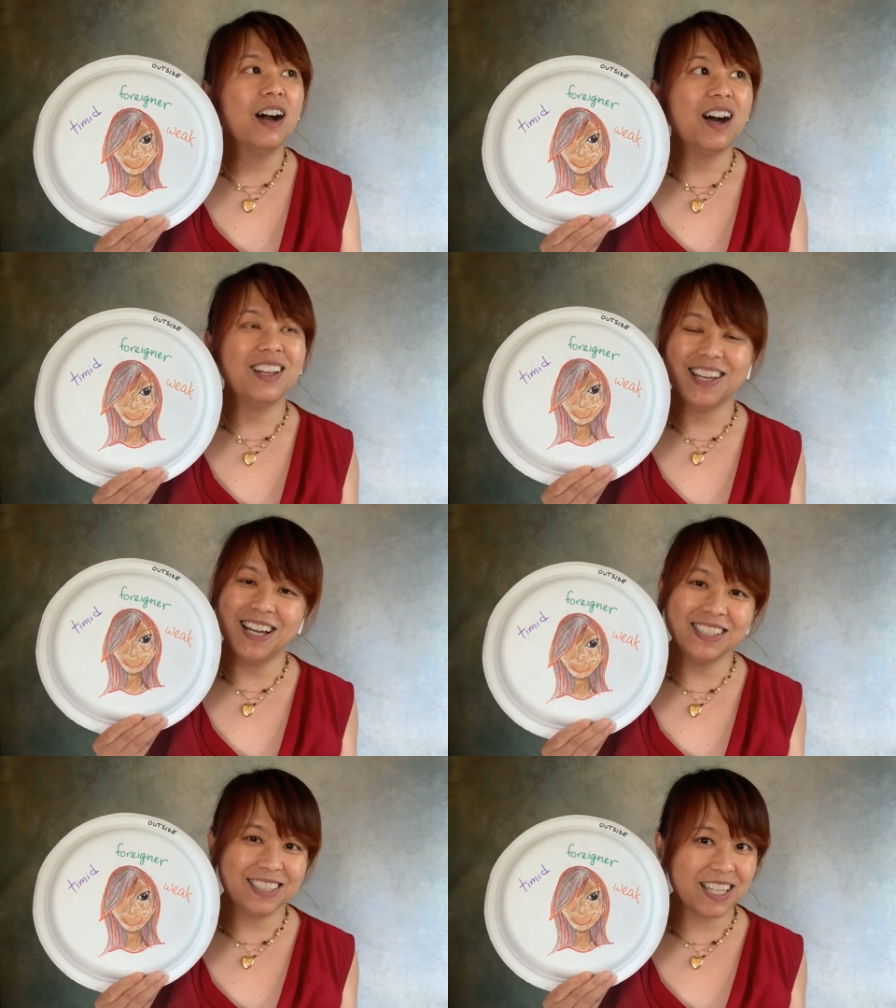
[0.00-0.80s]
a
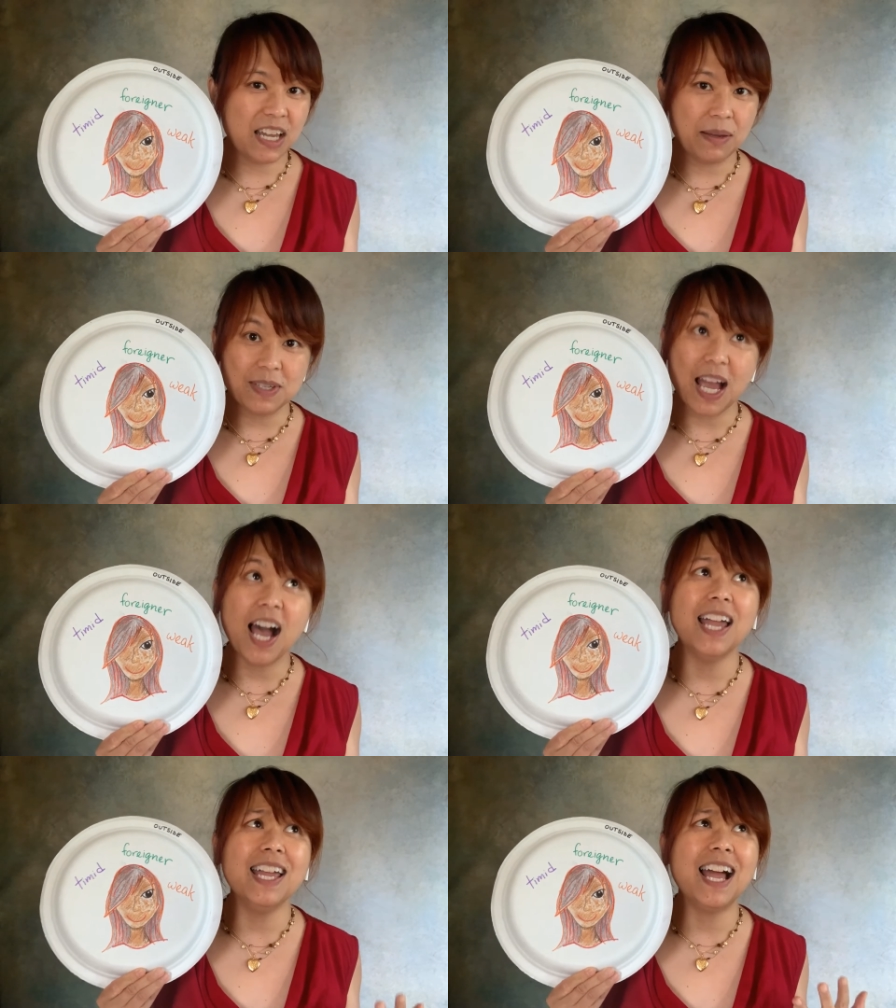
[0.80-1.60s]
lot of times
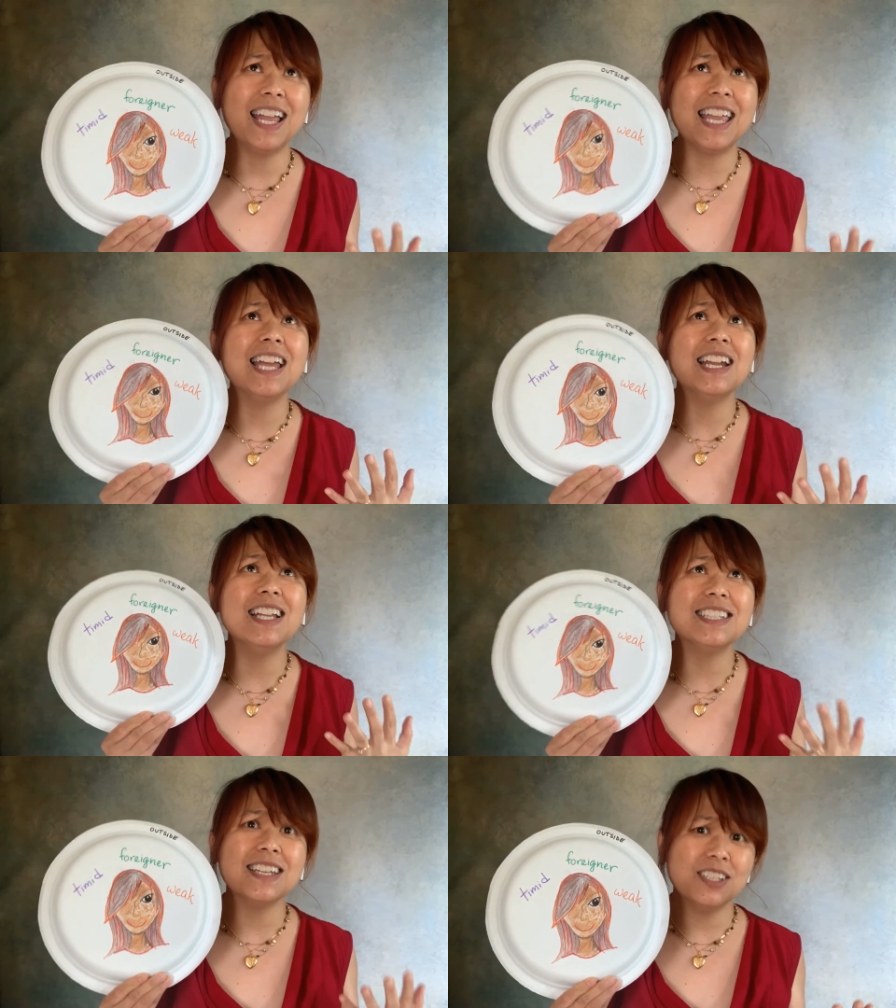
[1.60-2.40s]
I
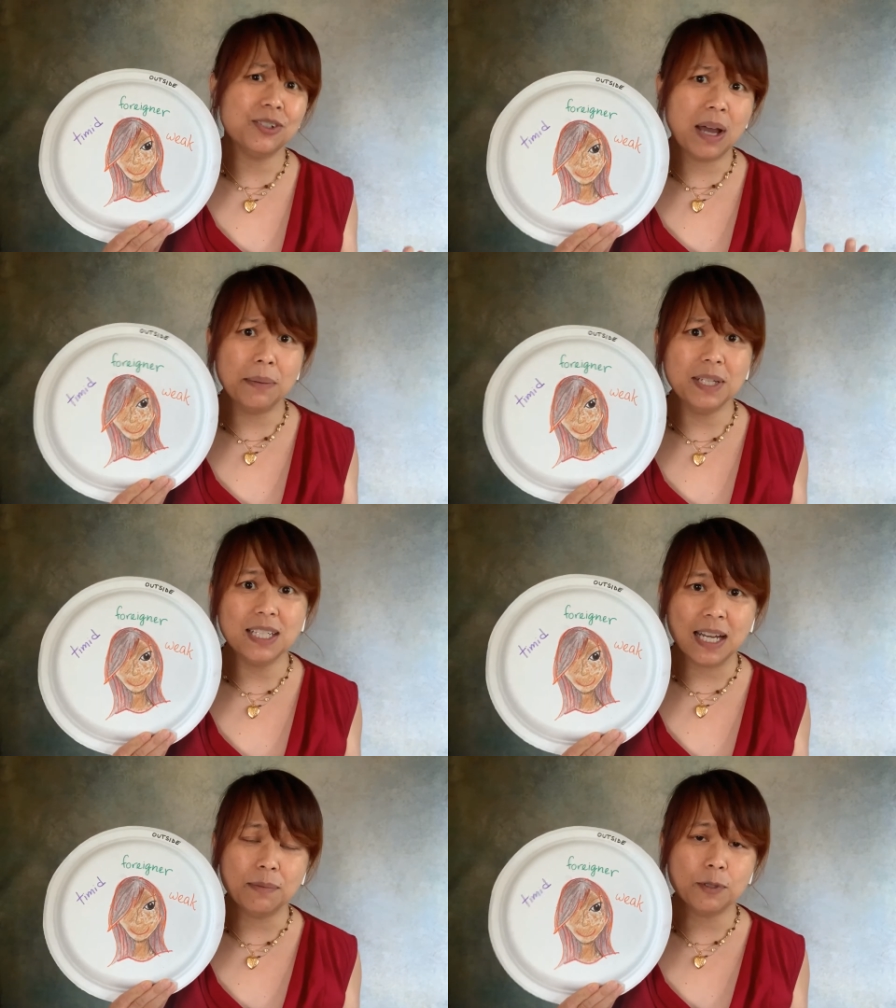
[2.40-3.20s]
cannot tell you how many
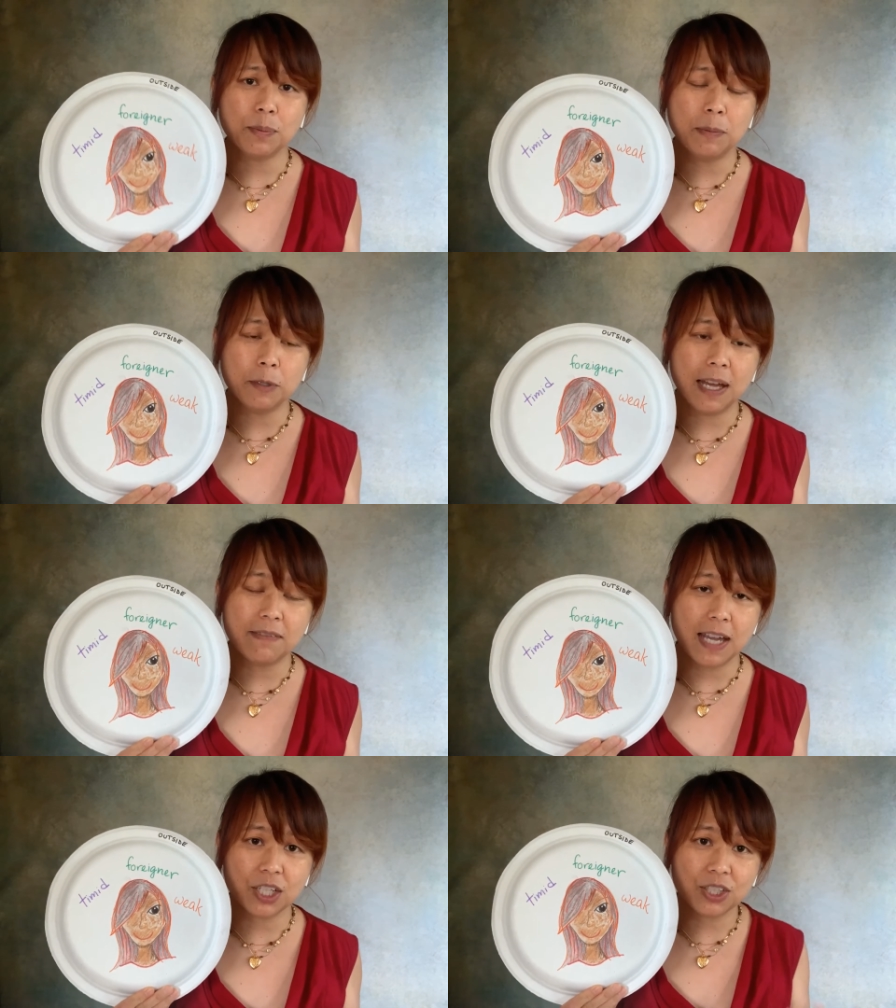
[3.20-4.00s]
times people have
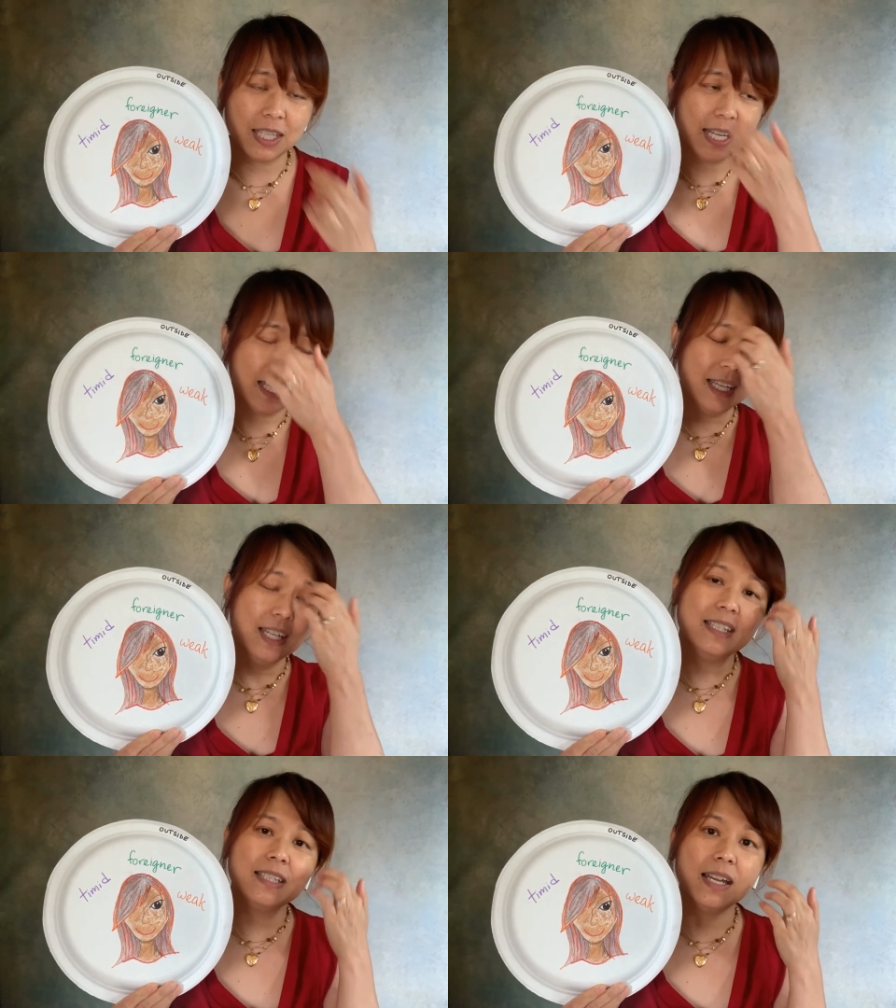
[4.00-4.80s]
actually
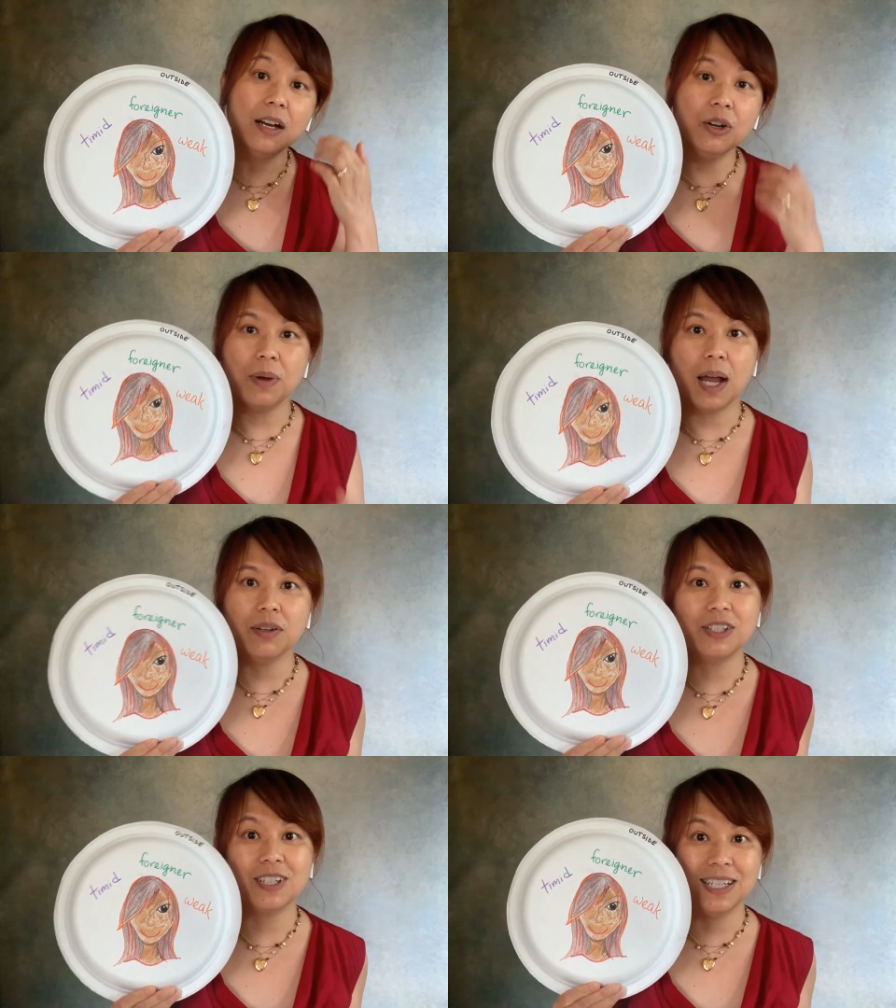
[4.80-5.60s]
said, "Oh wow,
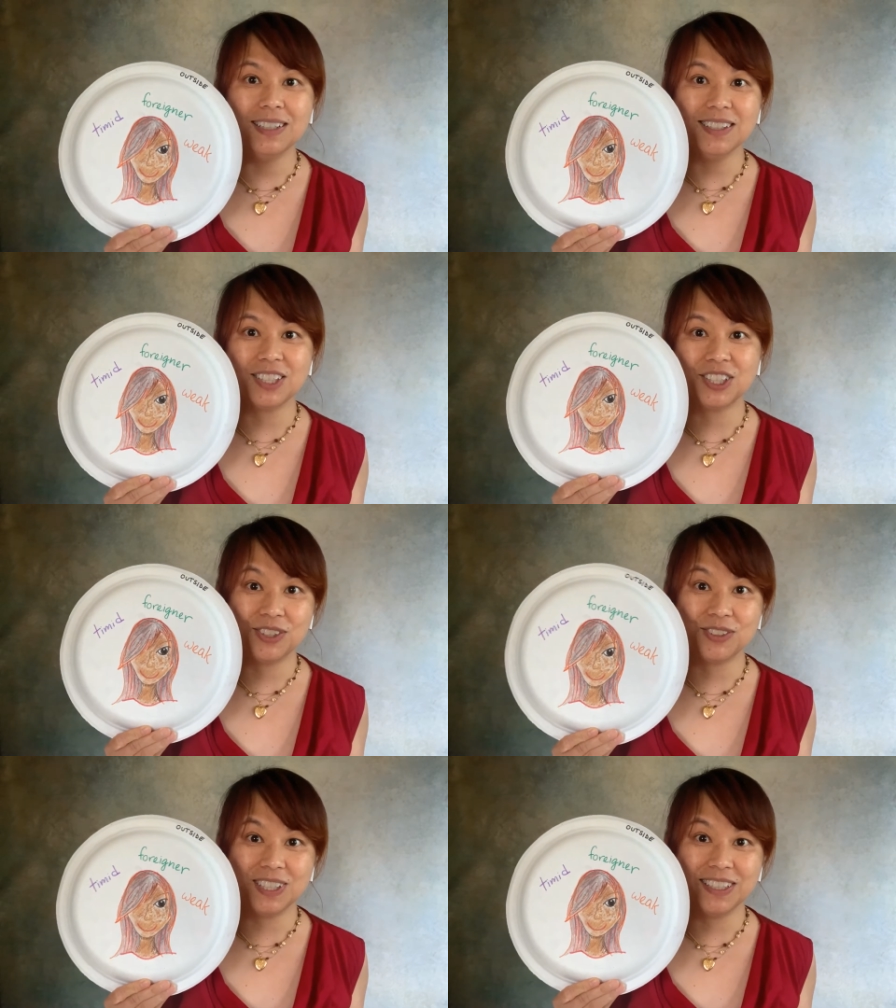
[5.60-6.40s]
your English is
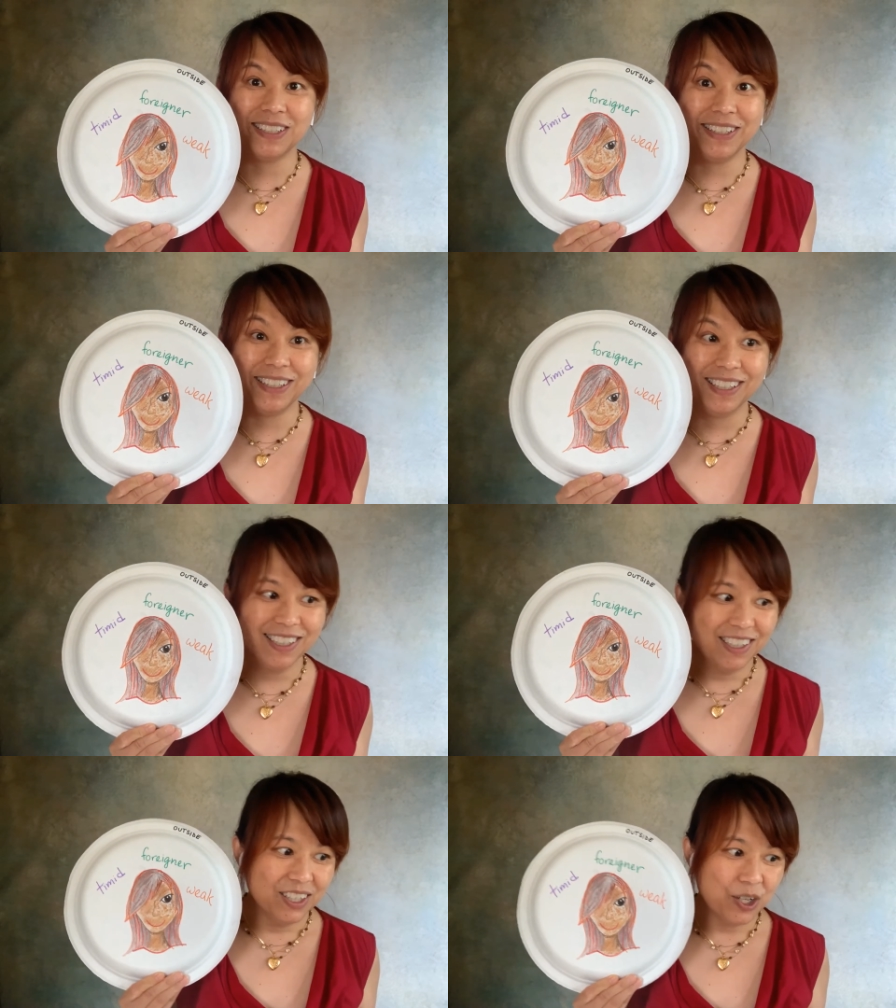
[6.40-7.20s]
really good,"
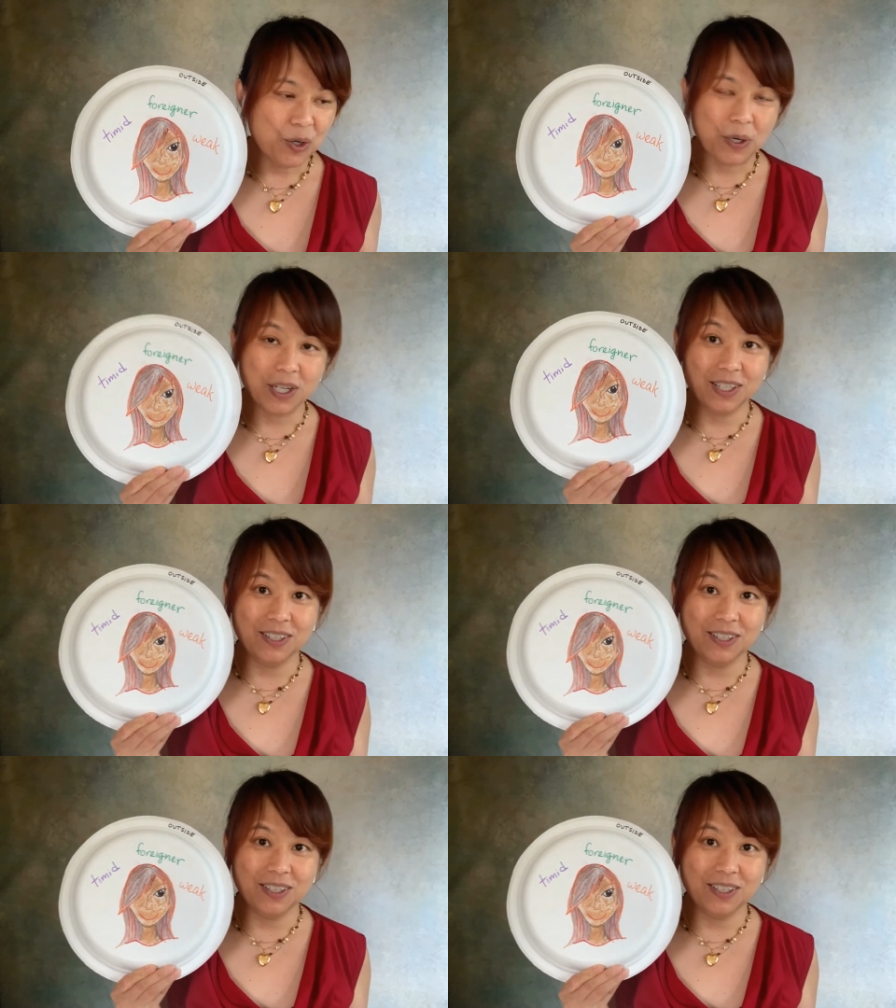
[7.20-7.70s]
or